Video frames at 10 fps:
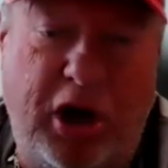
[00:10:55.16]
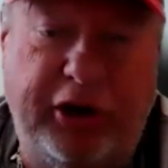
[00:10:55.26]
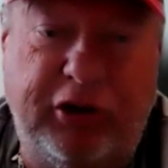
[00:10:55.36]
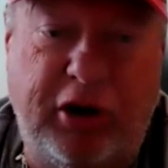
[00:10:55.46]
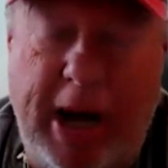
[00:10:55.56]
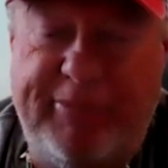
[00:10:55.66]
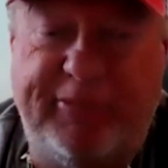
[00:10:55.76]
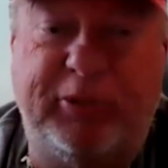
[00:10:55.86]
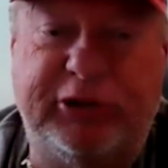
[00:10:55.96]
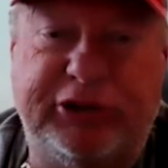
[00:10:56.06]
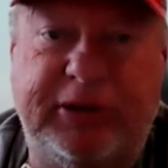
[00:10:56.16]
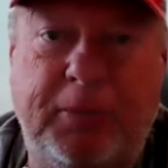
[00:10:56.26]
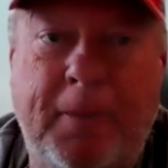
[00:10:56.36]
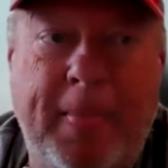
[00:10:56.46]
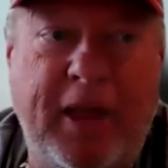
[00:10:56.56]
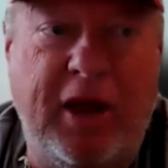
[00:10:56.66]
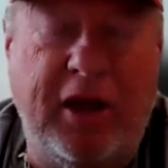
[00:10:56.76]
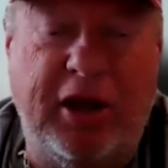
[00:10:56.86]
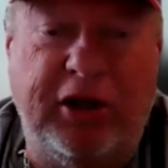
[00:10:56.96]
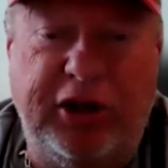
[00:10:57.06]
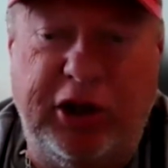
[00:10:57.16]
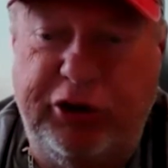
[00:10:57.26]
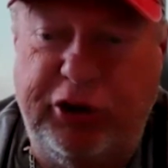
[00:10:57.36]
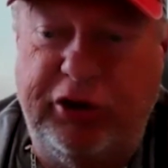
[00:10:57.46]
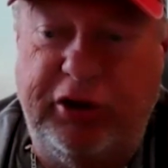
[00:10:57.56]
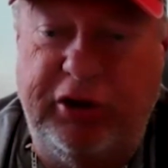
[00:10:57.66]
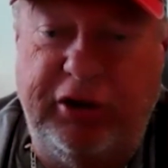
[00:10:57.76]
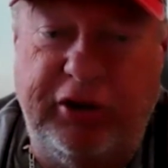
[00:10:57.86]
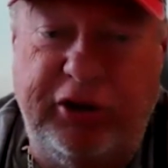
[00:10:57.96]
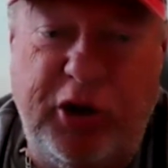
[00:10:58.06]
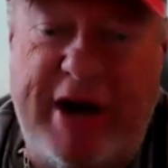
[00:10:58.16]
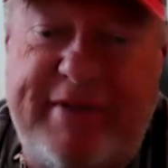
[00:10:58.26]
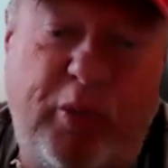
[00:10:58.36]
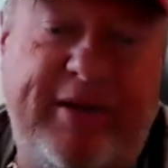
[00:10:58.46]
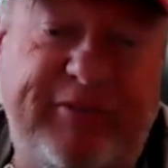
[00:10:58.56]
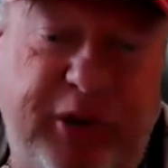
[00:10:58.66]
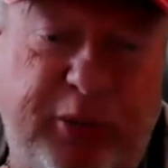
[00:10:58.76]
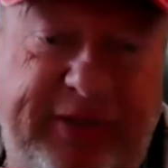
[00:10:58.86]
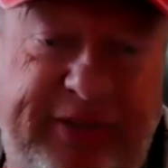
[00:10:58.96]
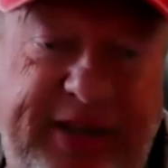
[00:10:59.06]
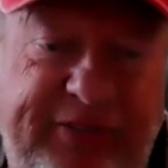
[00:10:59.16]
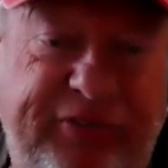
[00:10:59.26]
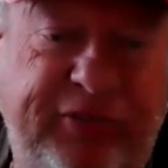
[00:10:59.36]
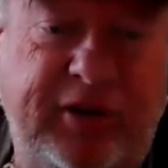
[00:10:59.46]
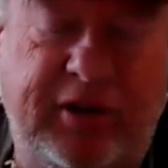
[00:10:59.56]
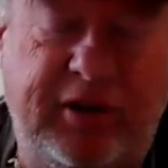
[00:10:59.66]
on your ops person, you have a way of doing things,